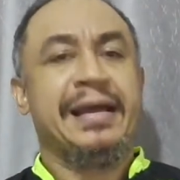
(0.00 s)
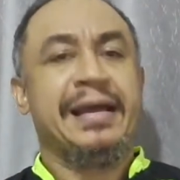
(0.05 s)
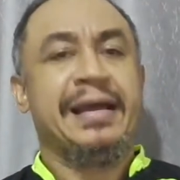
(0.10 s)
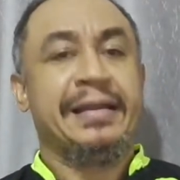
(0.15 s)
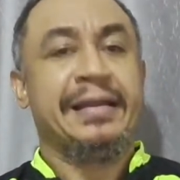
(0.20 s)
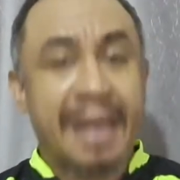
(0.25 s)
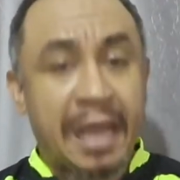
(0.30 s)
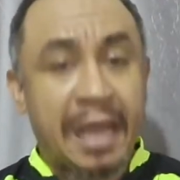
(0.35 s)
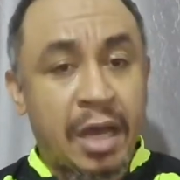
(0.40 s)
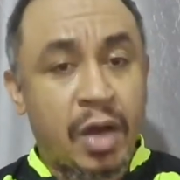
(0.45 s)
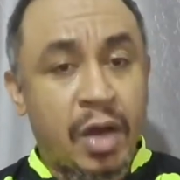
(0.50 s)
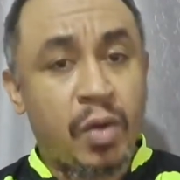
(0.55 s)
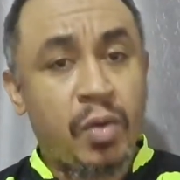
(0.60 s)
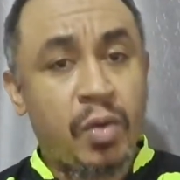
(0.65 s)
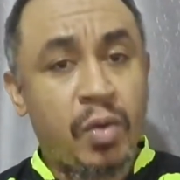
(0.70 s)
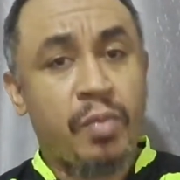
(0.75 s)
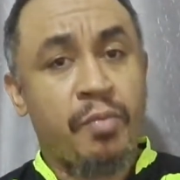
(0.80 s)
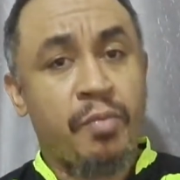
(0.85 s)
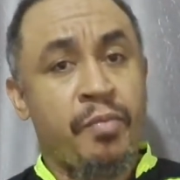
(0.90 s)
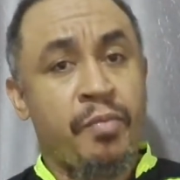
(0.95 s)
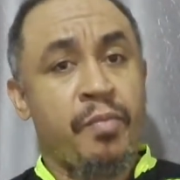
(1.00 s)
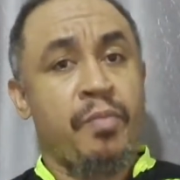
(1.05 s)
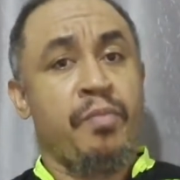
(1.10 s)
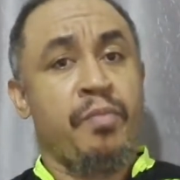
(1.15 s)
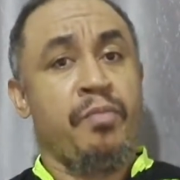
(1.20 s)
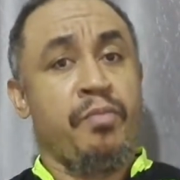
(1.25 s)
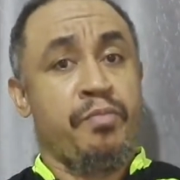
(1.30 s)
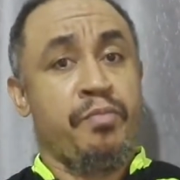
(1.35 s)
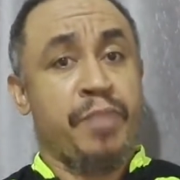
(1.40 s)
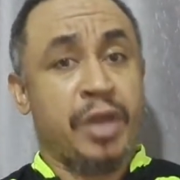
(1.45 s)
Now,
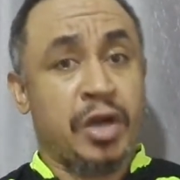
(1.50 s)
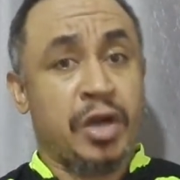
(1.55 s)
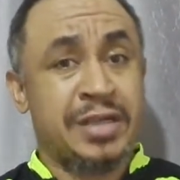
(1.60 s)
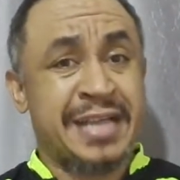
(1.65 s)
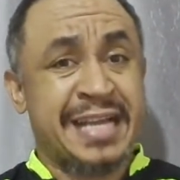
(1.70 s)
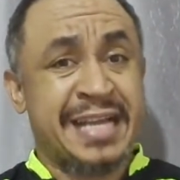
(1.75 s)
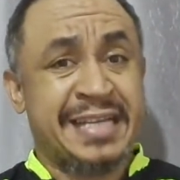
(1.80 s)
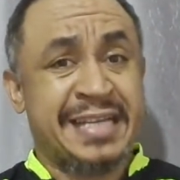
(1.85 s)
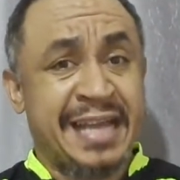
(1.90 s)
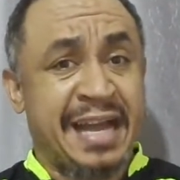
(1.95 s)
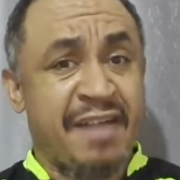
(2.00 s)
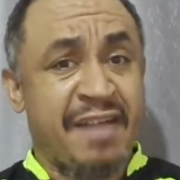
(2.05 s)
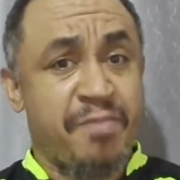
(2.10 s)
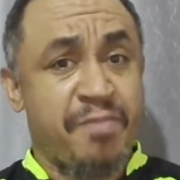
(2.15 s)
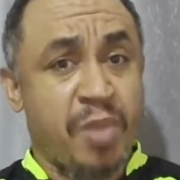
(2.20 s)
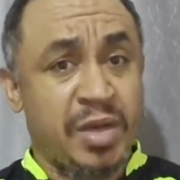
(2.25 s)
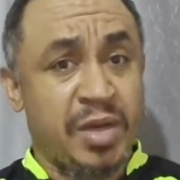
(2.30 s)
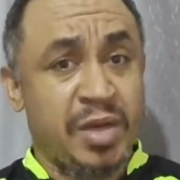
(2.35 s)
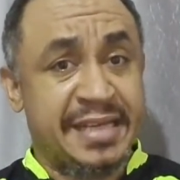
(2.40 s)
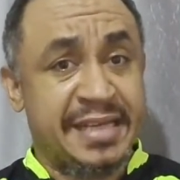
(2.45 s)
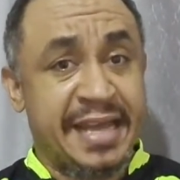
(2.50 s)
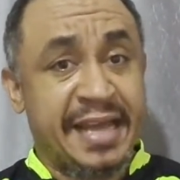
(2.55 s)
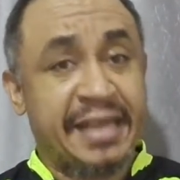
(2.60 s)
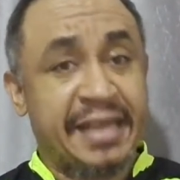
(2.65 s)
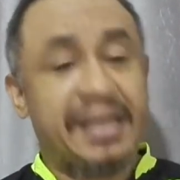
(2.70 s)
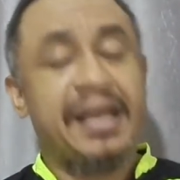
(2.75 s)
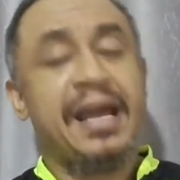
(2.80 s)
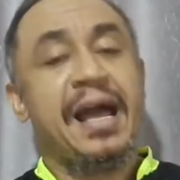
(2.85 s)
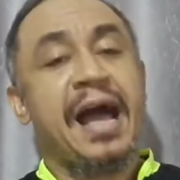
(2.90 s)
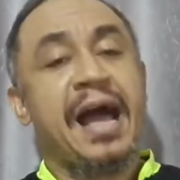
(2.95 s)
because I didn't have money
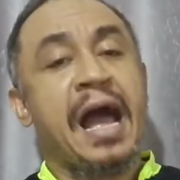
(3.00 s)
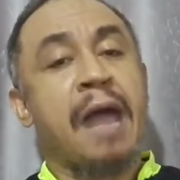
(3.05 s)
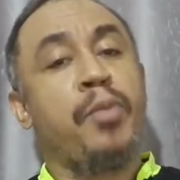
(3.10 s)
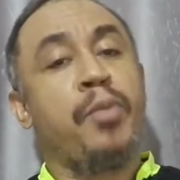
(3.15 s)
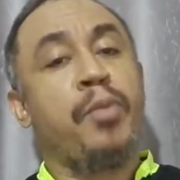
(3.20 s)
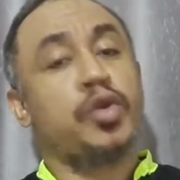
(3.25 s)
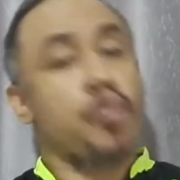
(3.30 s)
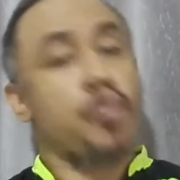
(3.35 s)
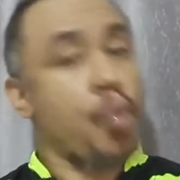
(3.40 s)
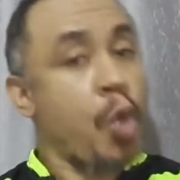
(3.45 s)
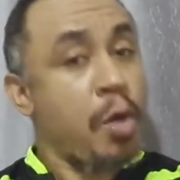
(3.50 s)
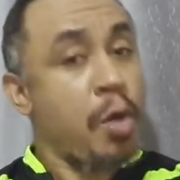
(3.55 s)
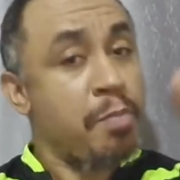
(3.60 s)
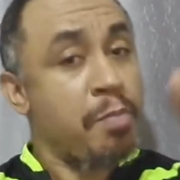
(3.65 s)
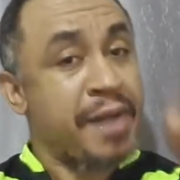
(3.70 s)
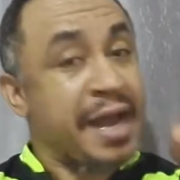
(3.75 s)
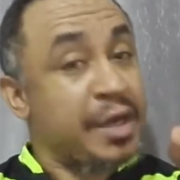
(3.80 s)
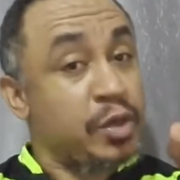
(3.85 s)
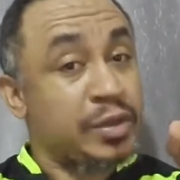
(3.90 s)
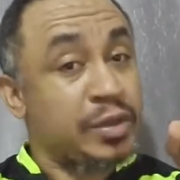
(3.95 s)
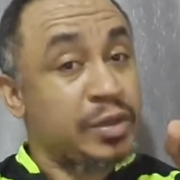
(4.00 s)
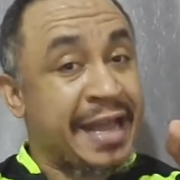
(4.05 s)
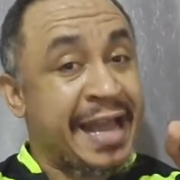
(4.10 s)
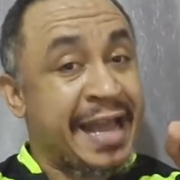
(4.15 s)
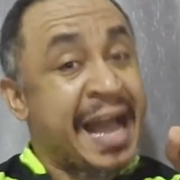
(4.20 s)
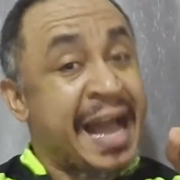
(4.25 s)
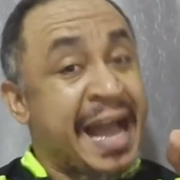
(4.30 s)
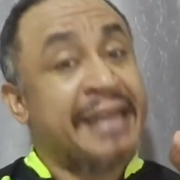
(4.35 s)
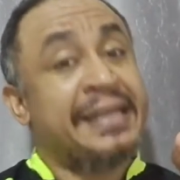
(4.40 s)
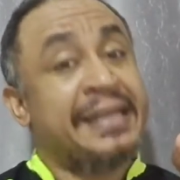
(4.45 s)
then, I bought 1 brand new
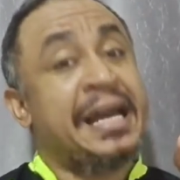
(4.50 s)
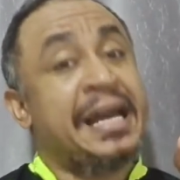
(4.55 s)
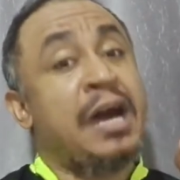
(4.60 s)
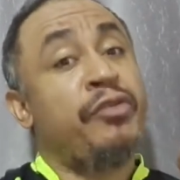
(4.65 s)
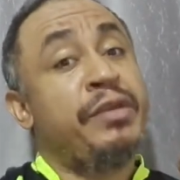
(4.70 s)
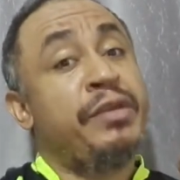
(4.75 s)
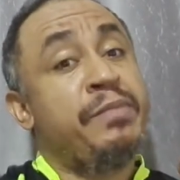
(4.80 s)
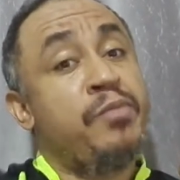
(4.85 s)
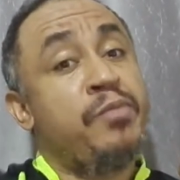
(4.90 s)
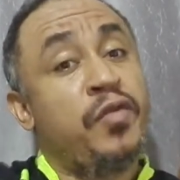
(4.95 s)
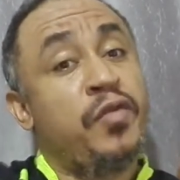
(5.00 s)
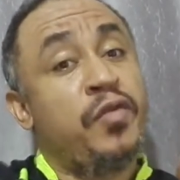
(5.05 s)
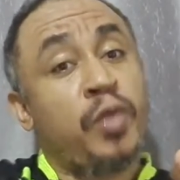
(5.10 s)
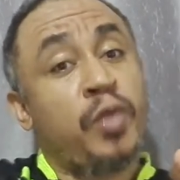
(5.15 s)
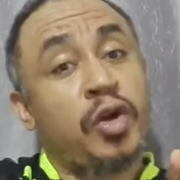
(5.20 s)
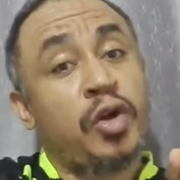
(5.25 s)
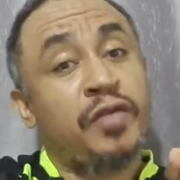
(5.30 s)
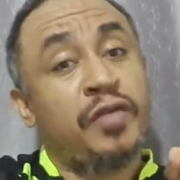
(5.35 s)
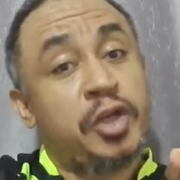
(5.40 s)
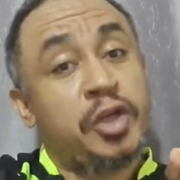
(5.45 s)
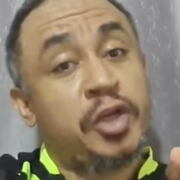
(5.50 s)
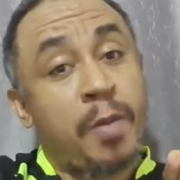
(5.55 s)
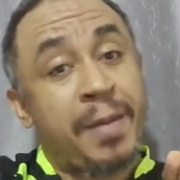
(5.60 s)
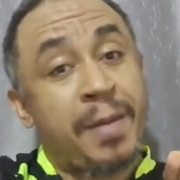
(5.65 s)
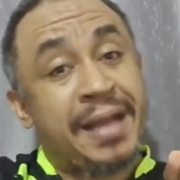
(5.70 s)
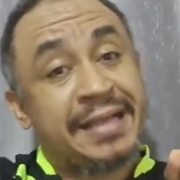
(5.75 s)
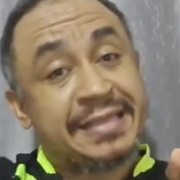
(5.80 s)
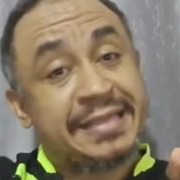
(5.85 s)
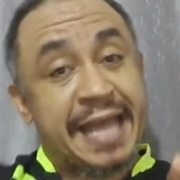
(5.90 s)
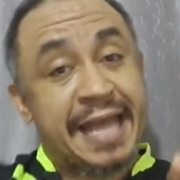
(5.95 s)
tire and now removed one of the
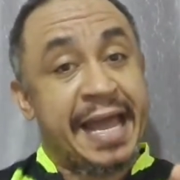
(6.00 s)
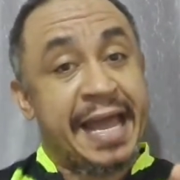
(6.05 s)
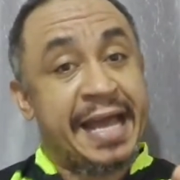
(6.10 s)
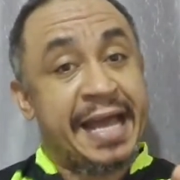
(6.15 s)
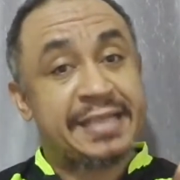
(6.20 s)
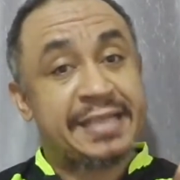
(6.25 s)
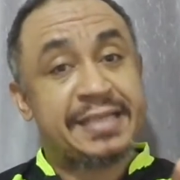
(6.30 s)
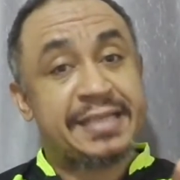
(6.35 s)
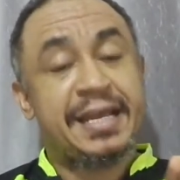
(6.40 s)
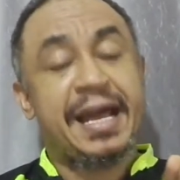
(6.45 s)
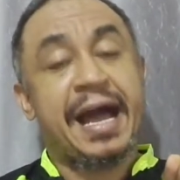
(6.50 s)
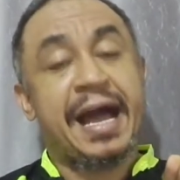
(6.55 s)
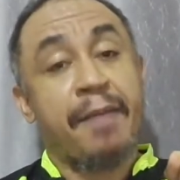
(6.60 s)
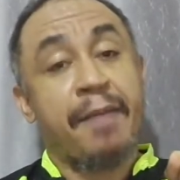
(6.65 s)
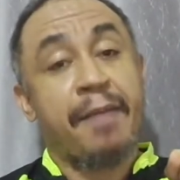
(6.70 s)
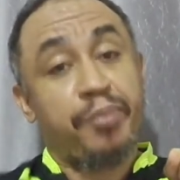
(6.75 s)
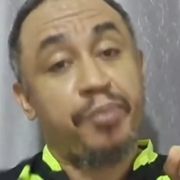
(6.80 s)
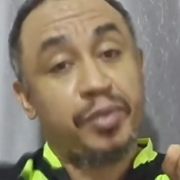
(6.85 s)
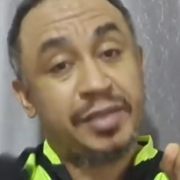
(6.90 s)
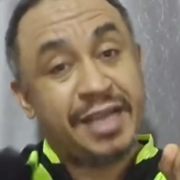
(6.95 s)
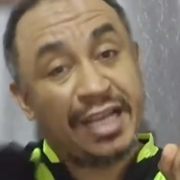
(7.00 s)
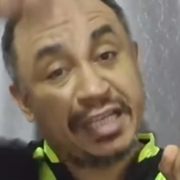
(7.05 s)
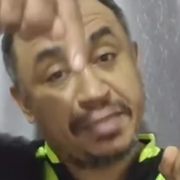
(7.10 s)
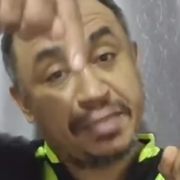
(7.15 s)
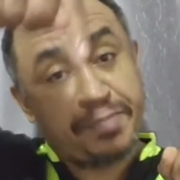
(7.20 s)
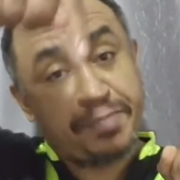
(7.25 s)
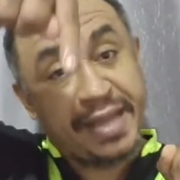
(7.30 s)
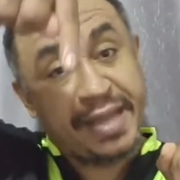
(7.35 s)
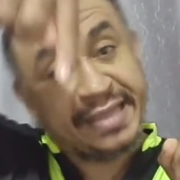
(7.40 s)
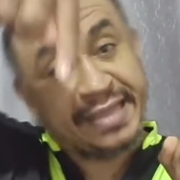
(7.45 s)
normal tires and put that
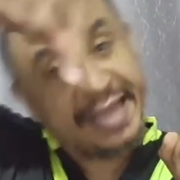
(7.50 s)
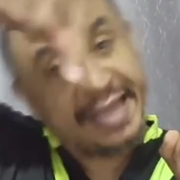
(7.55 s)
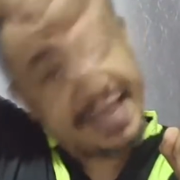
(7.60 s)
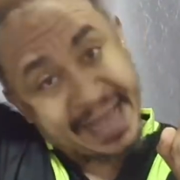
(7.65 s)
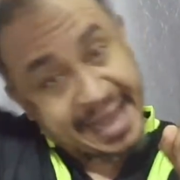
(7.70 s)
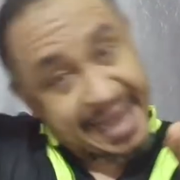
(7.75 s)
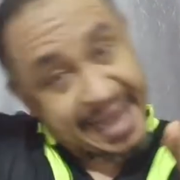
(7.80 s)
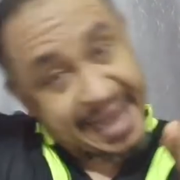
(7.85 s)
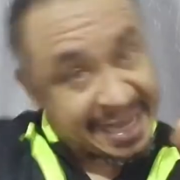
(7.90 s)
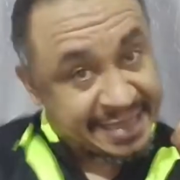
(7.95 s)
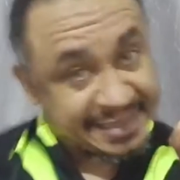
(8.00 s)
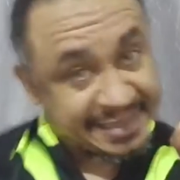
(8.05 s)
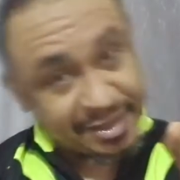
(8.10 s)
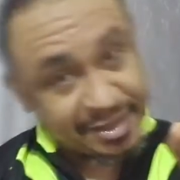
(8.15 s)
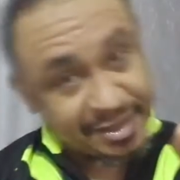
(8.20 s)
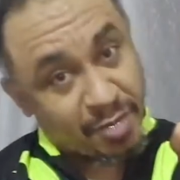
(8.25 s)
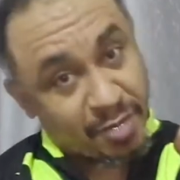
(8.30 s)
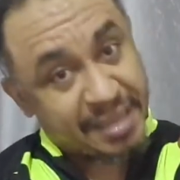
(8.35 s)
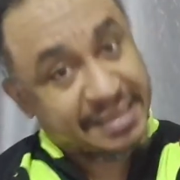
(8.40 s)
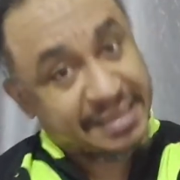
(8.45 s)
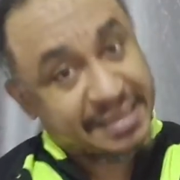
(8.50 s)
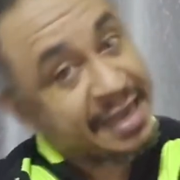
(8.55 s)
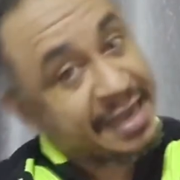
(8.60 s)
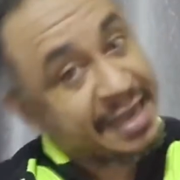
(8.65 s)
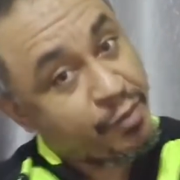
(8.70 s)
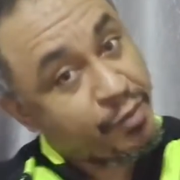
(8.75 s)
spare tire as the normal tire.